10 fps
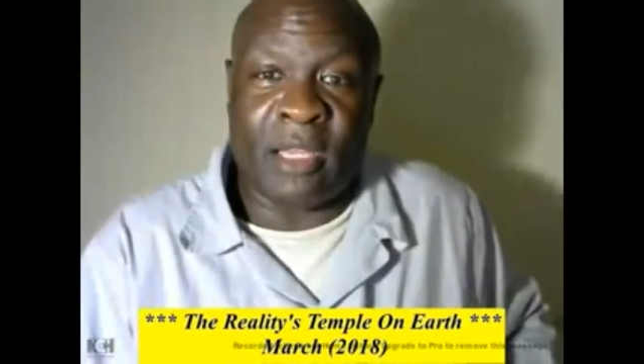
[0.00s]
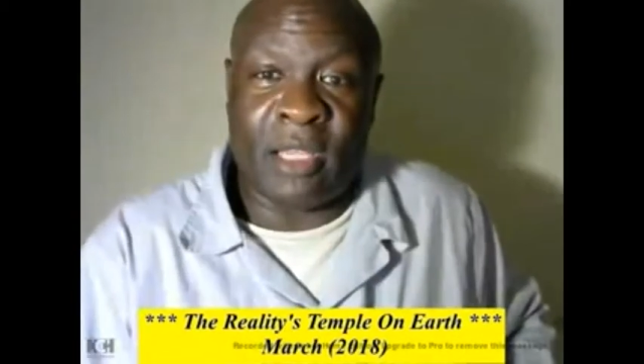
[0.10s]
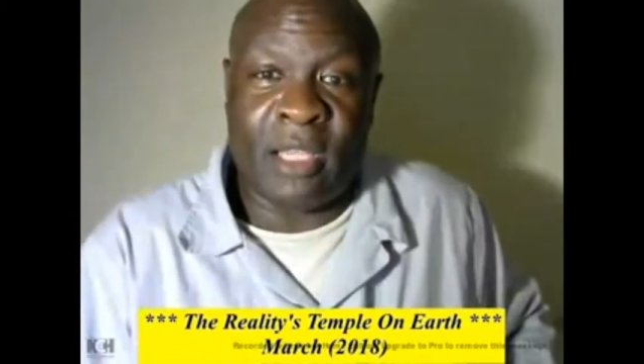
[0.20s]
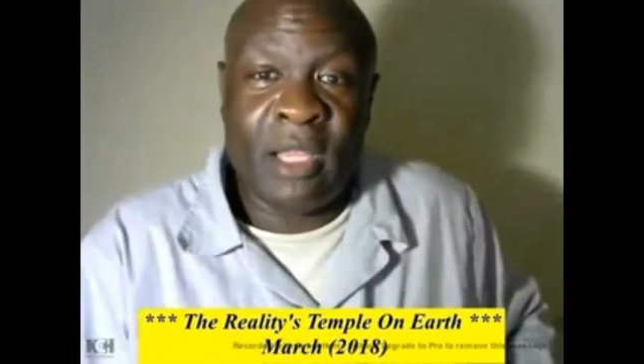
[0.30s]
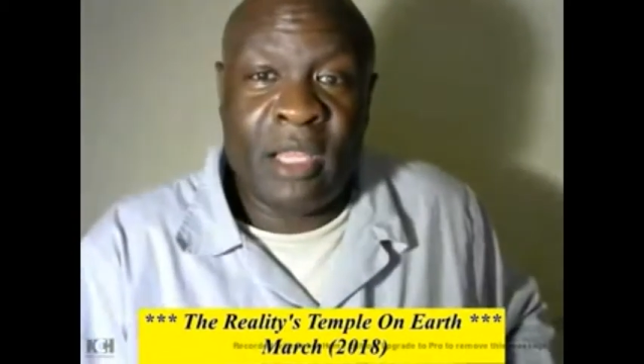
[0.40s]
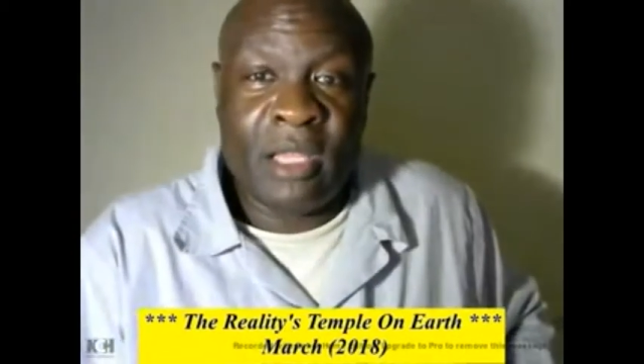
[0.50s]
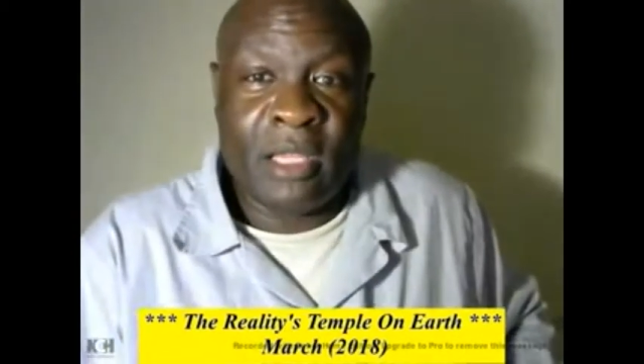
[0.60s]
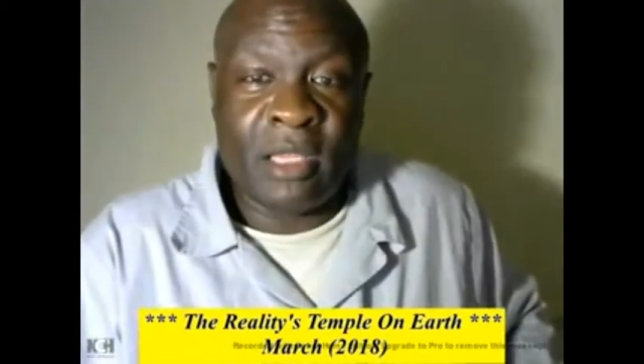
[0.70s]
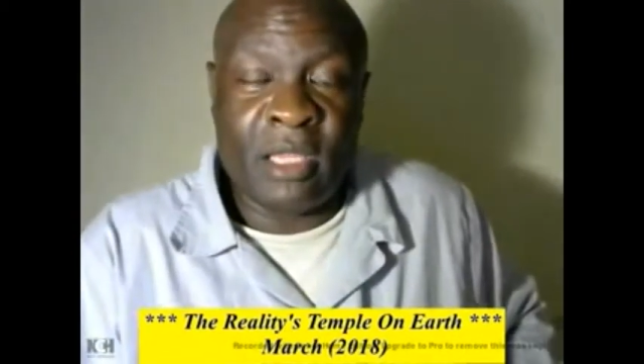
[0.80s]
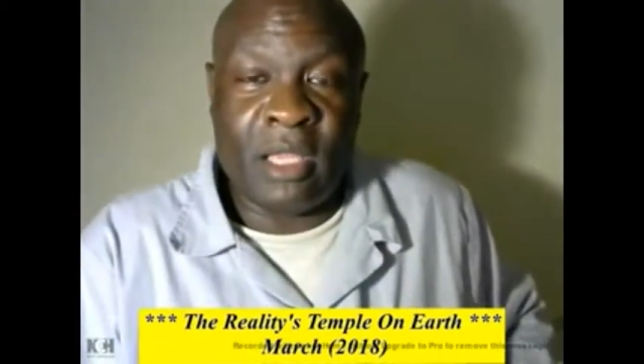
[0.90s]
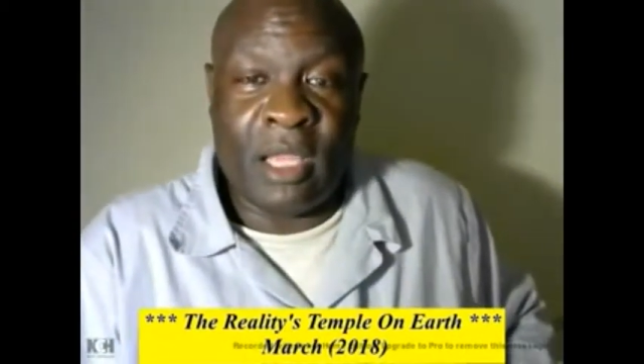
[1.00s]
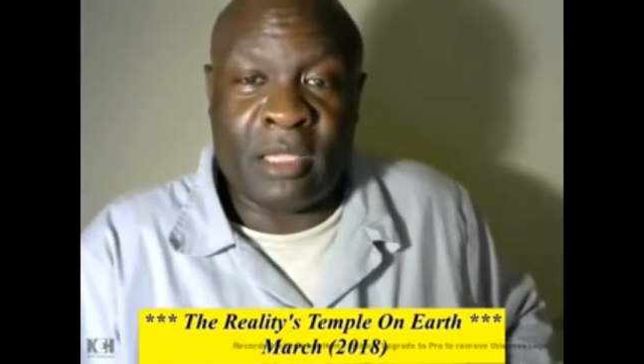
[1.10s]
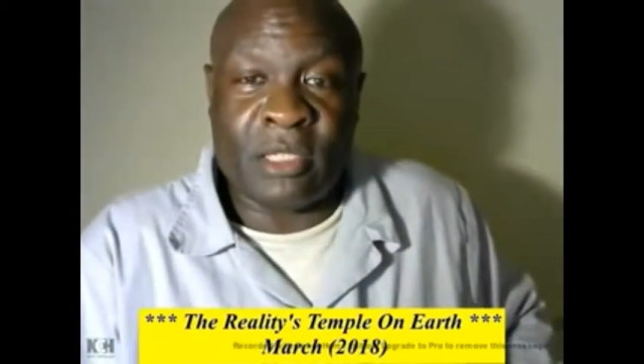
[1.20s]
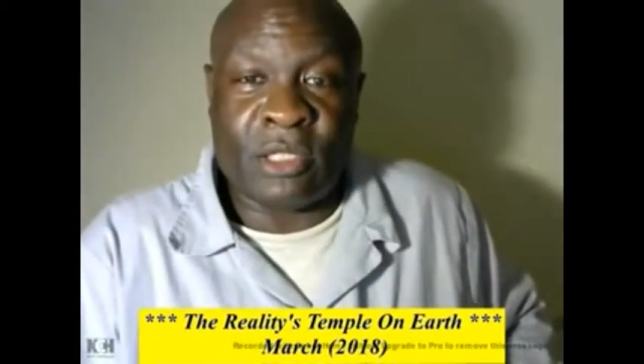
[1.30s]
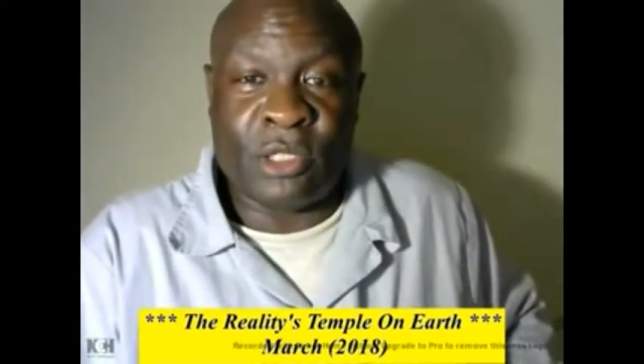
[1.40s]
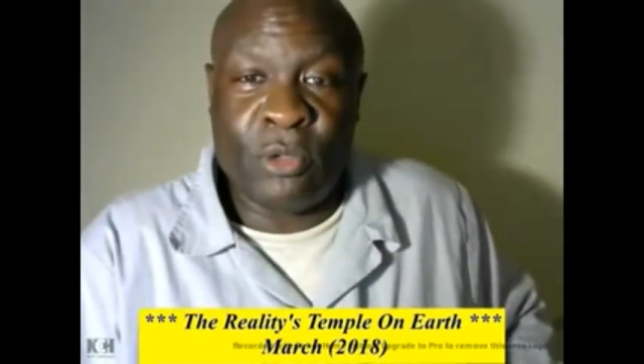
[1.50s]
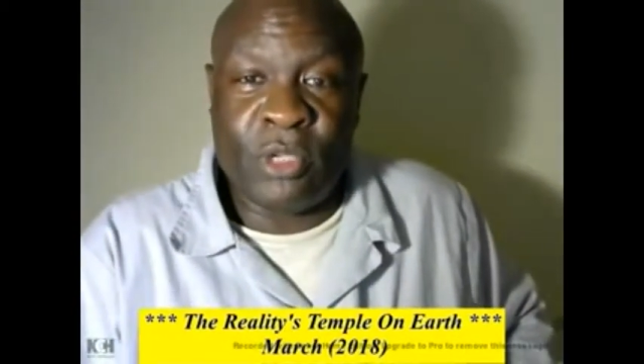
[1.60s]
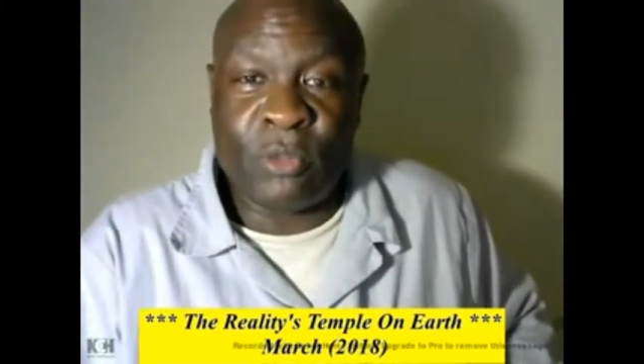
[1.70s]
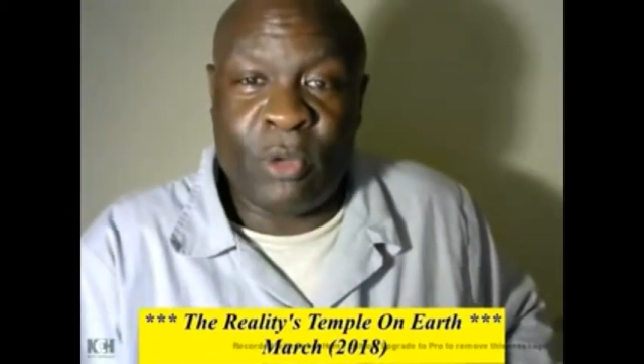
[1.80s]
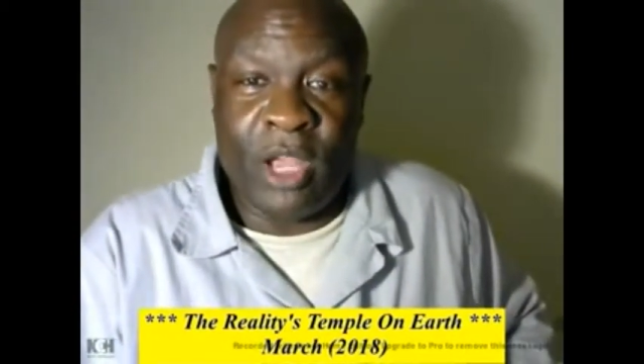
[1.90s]
the, the
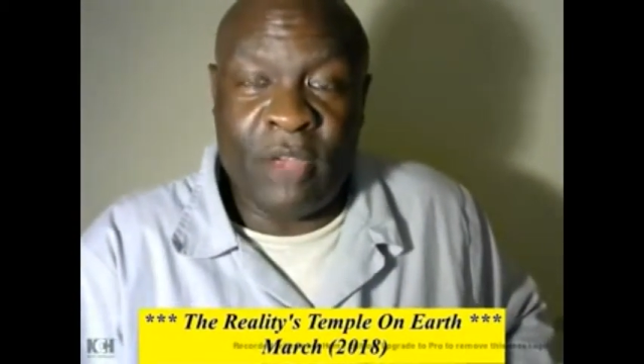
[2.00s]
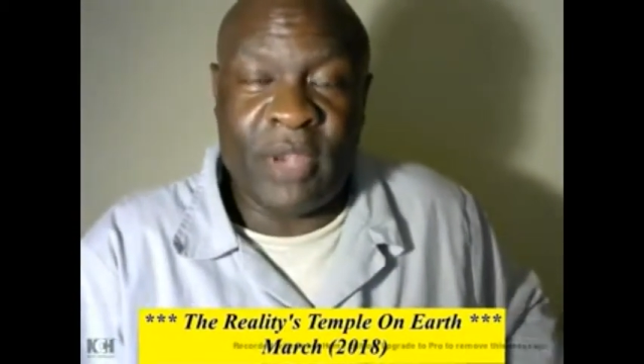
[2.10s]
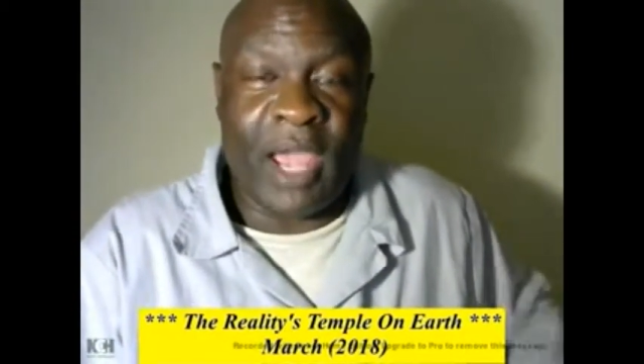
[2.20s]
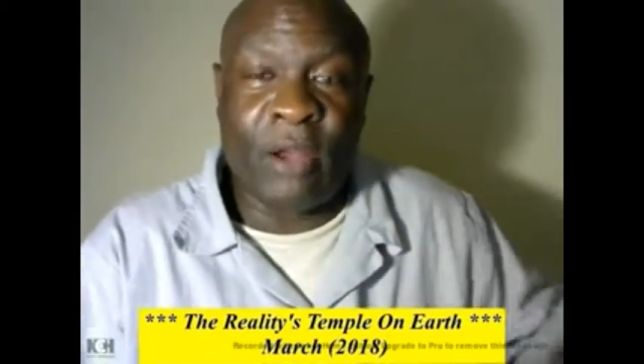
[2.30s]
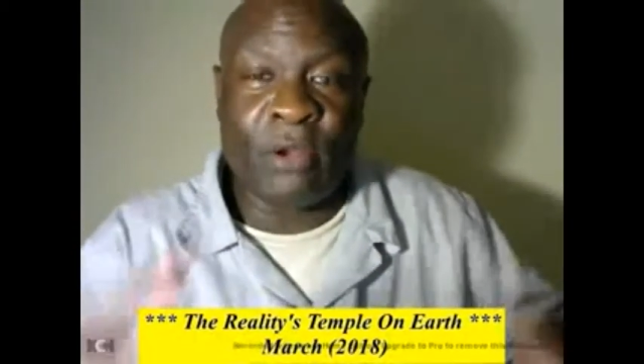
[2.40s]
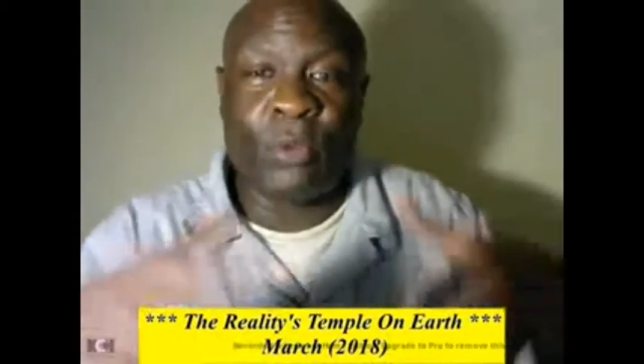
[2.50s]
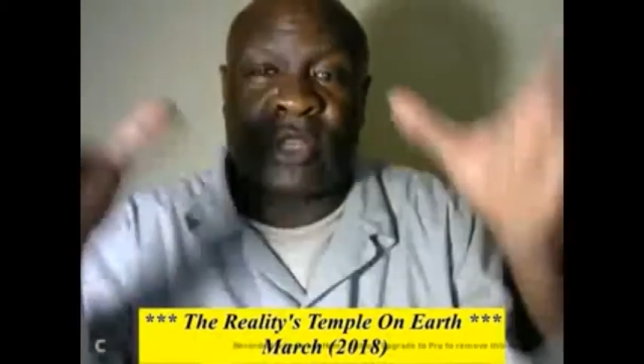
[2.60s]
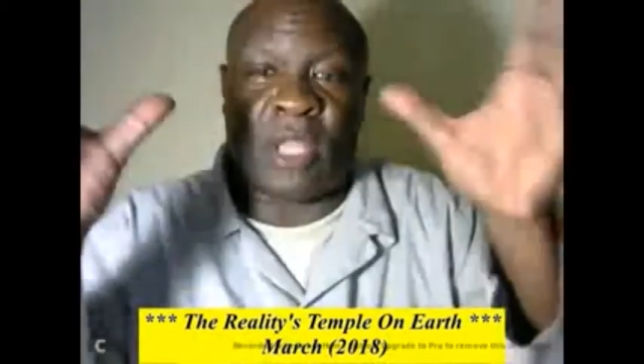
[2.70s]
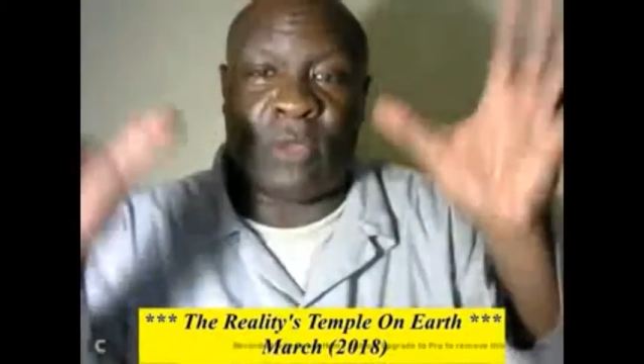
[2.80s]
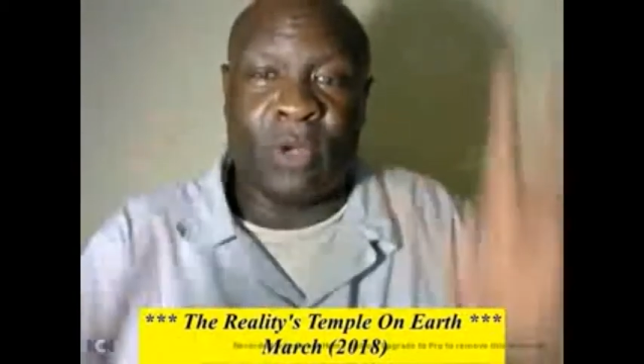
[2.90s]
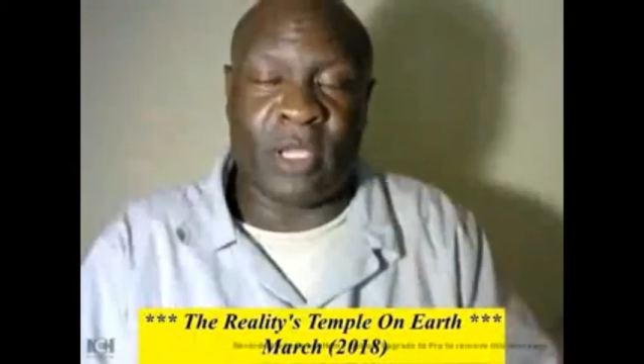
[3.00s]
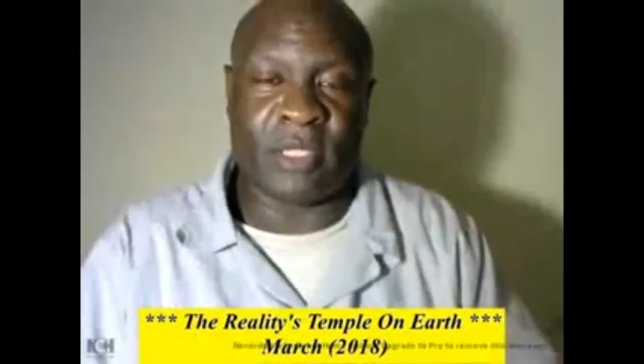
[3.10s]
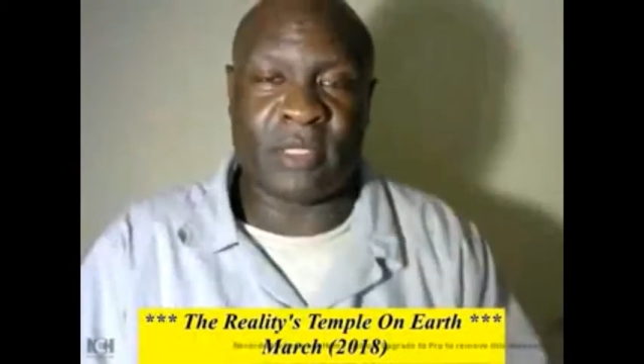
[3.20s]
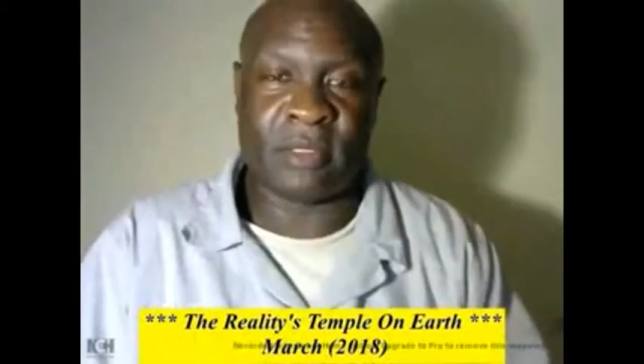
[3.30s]
Jewish whatever. I don't know what they was.